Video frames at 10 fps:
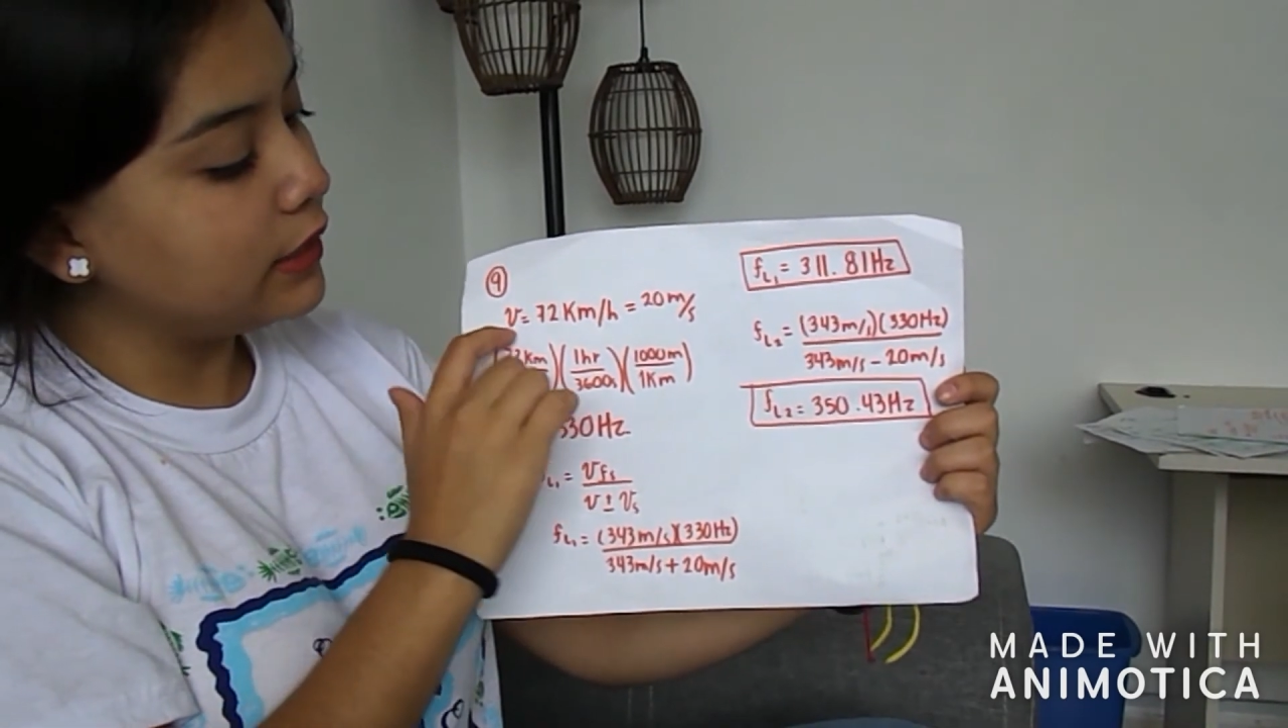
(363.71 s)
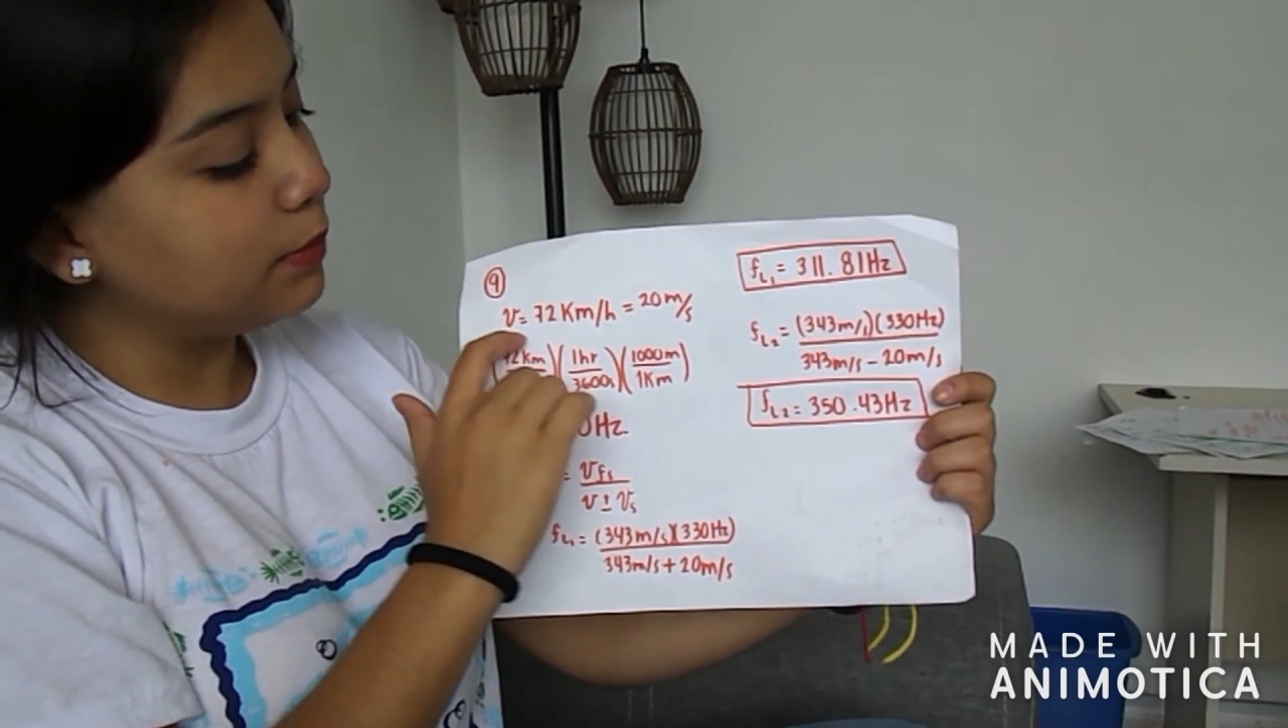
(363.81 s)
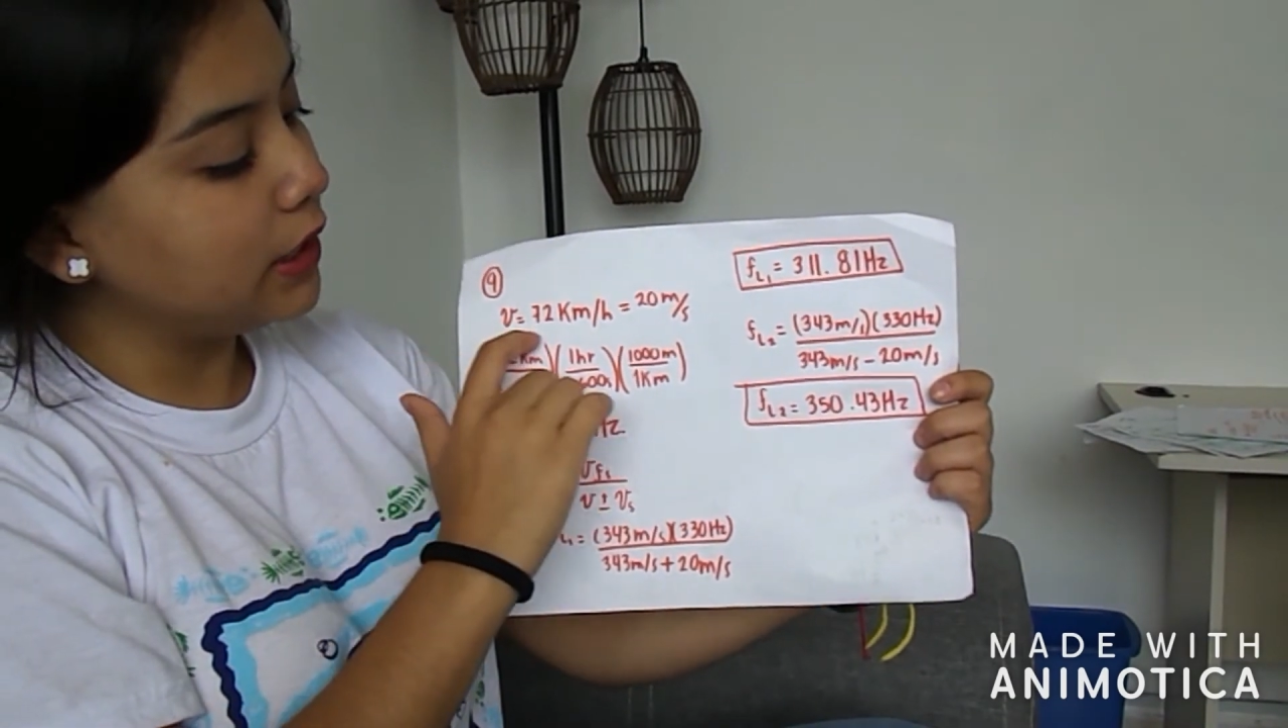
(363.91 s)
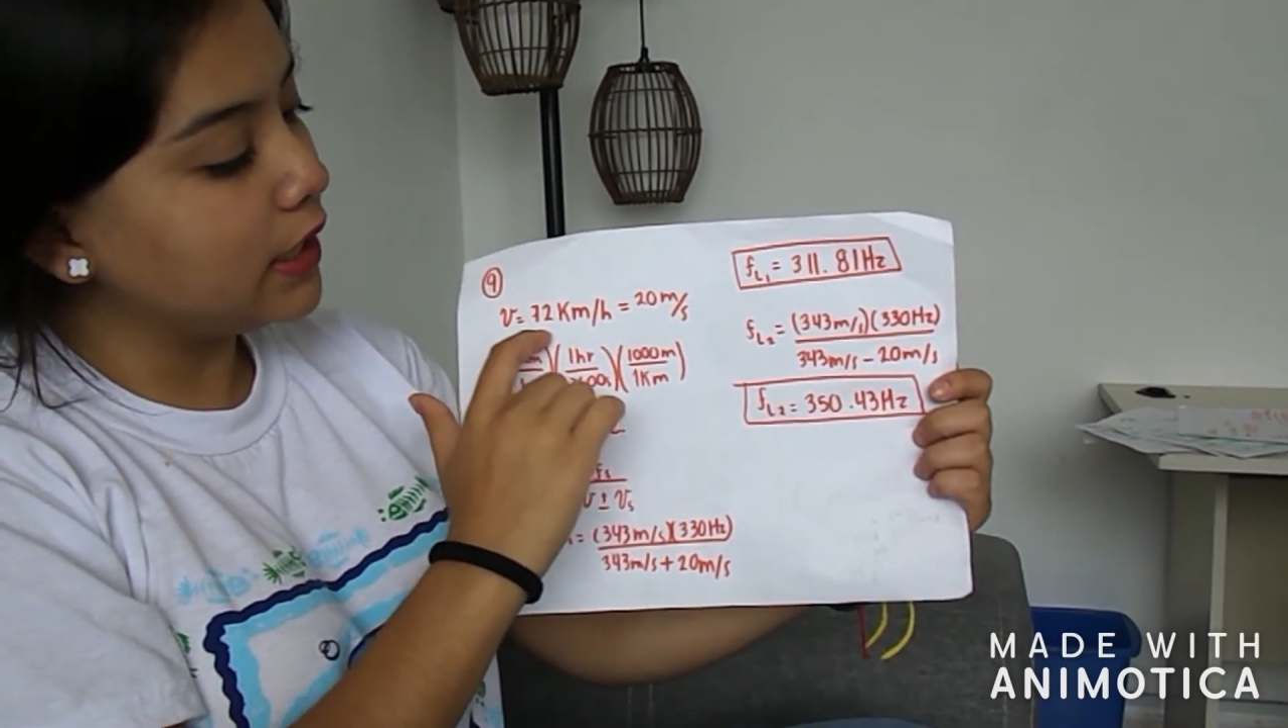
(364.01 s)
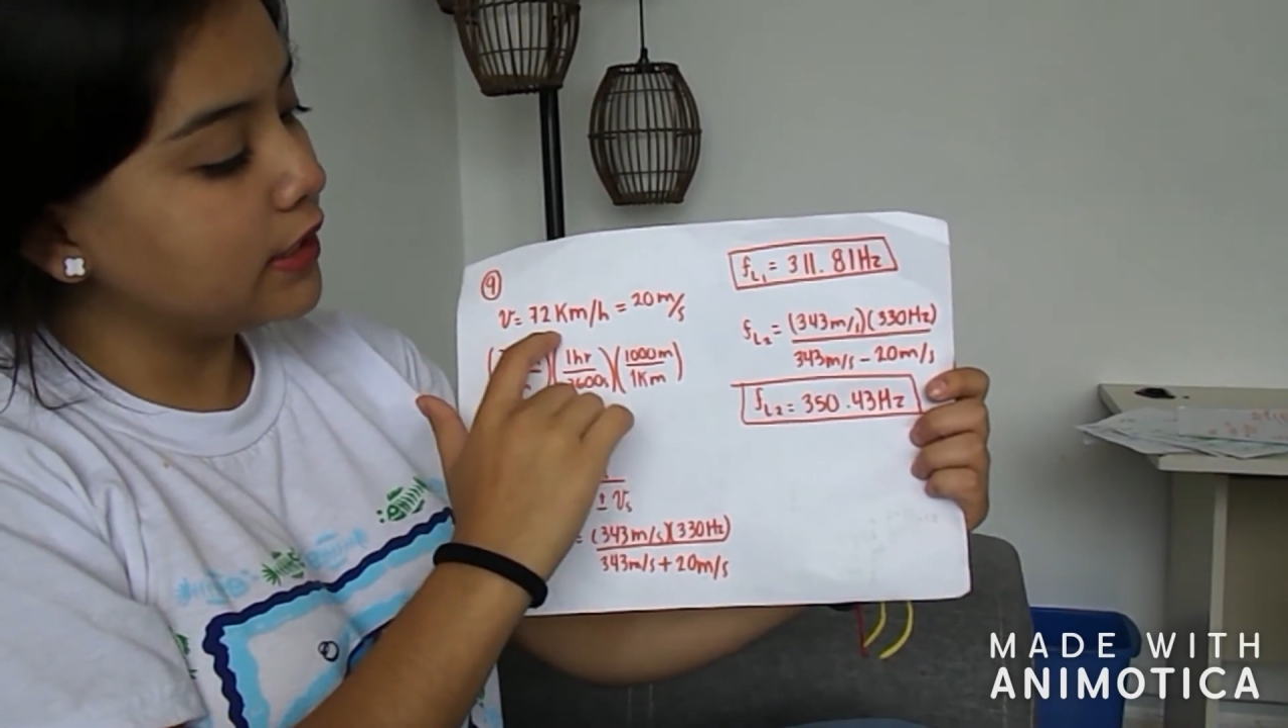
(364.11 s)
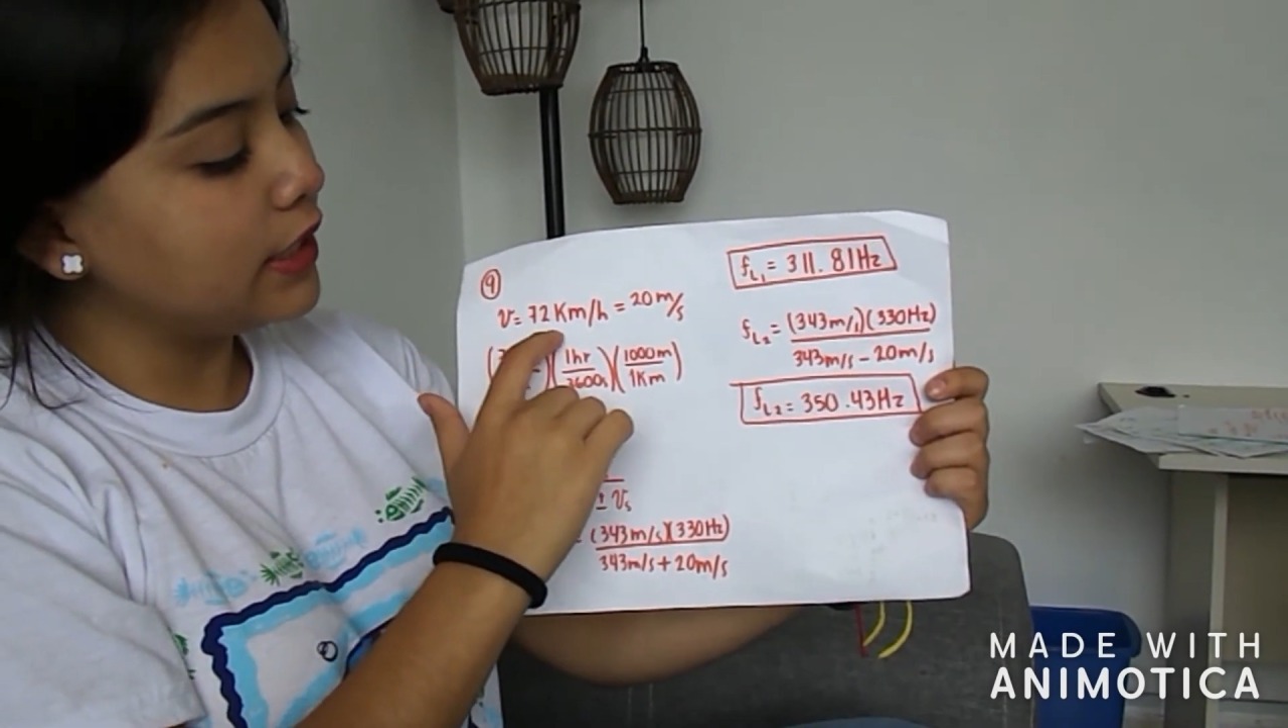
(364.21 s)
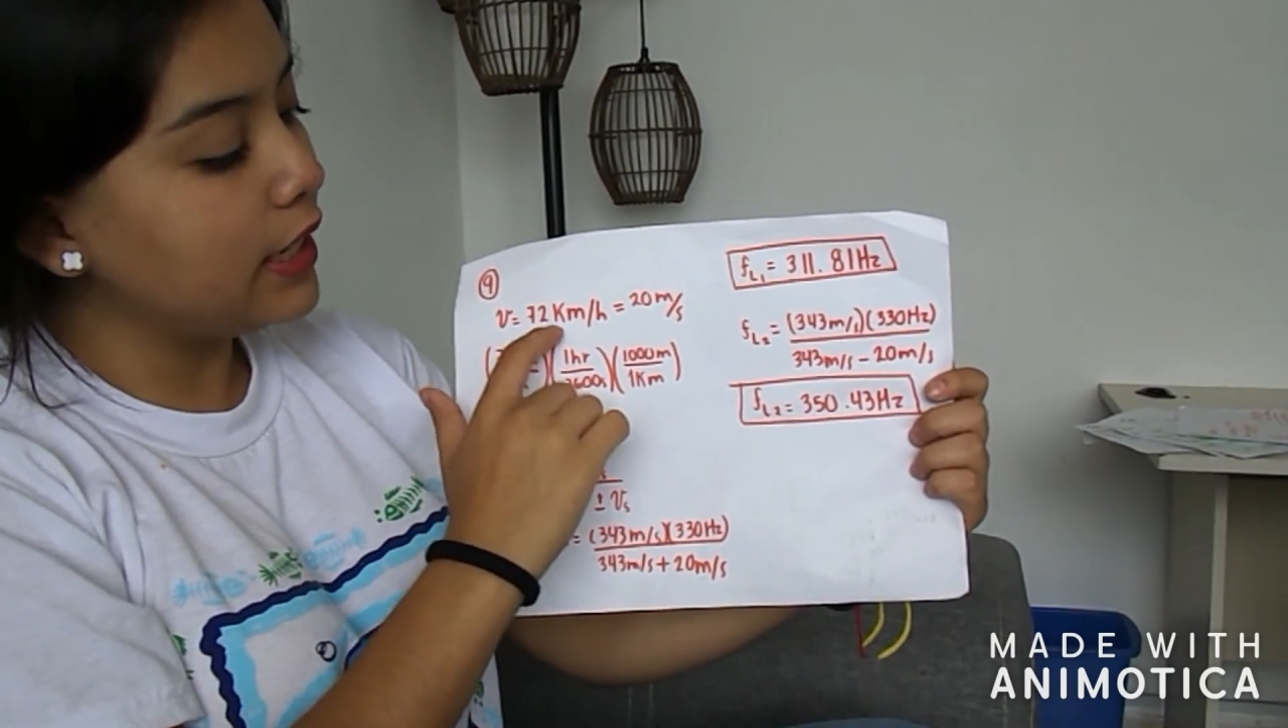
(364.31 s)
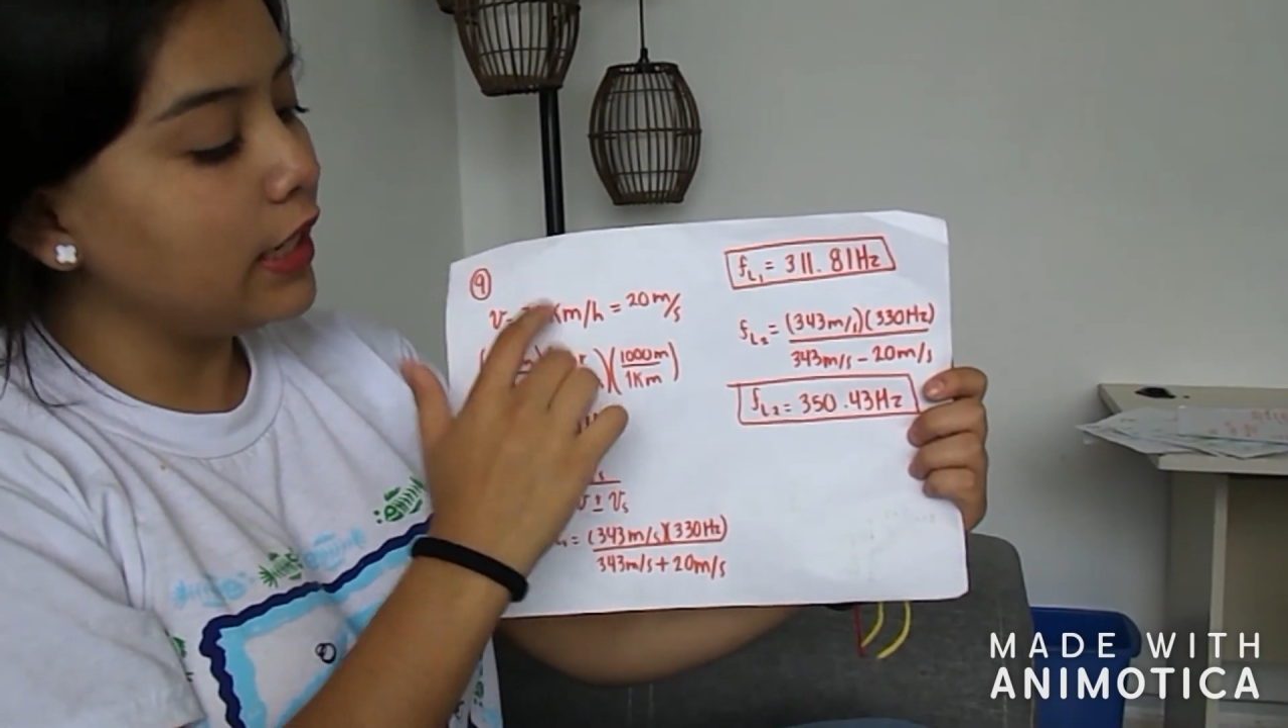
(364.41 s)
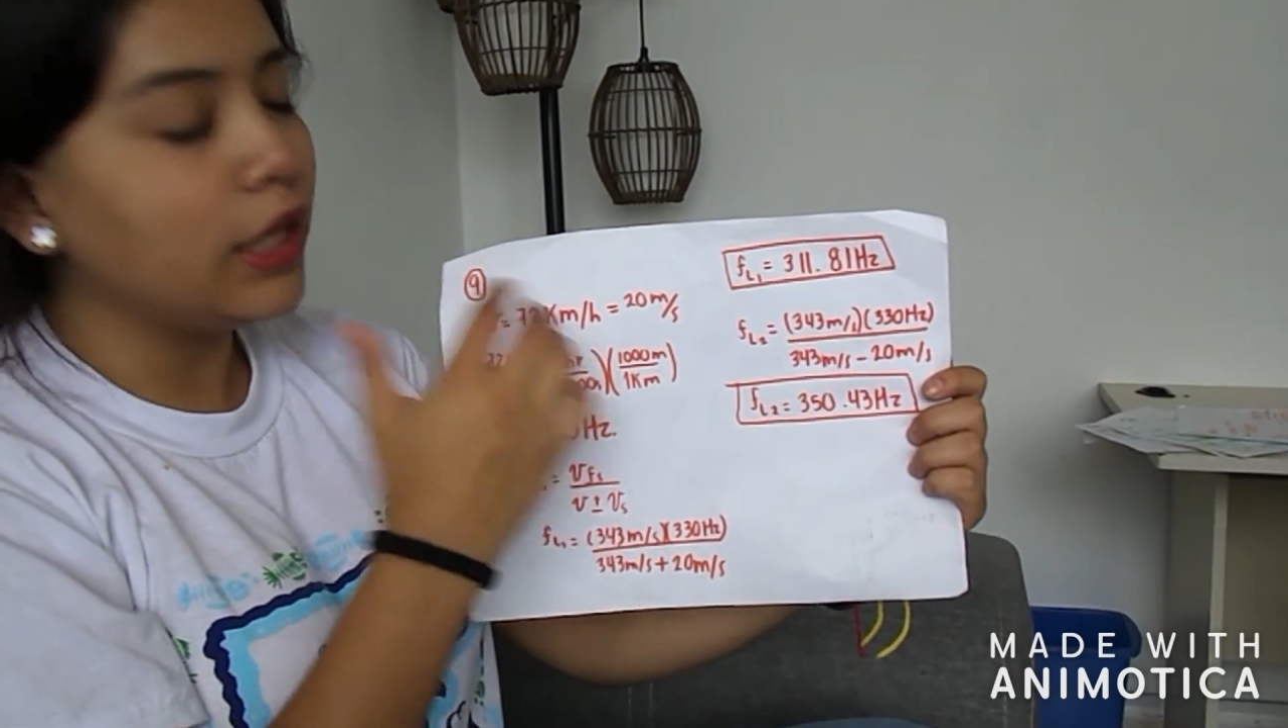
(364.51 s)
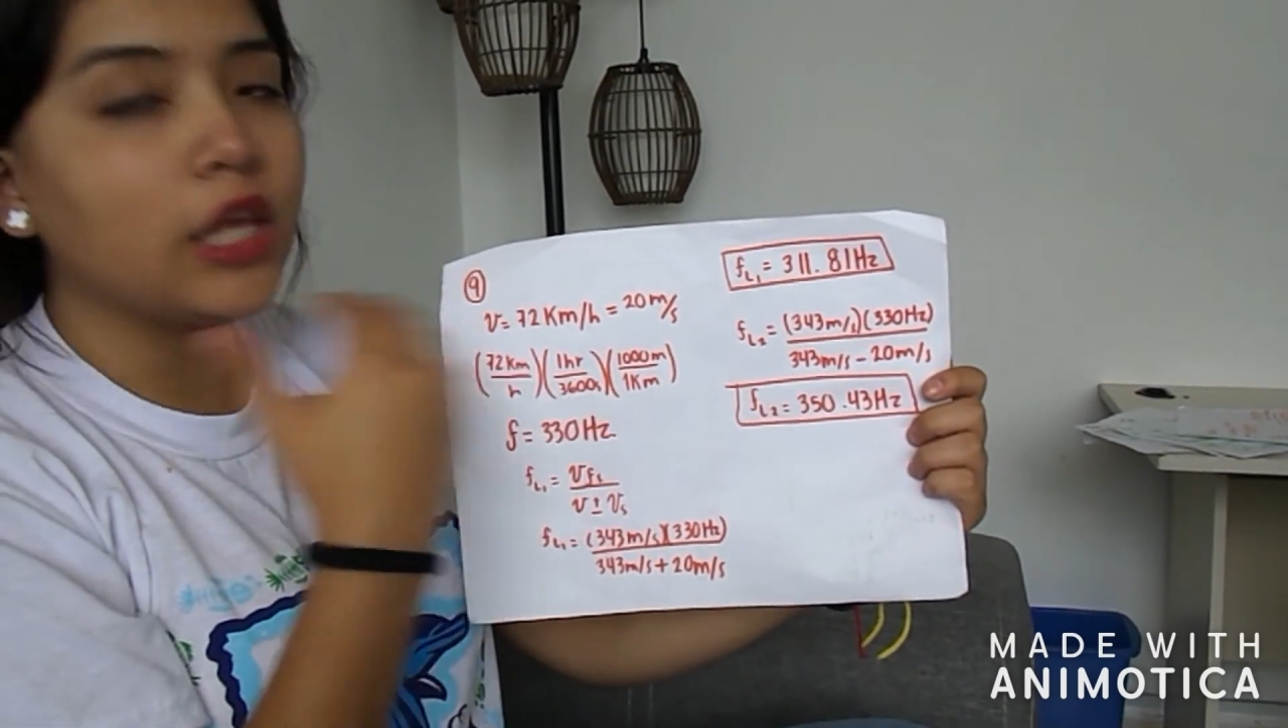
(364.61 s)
it's velocity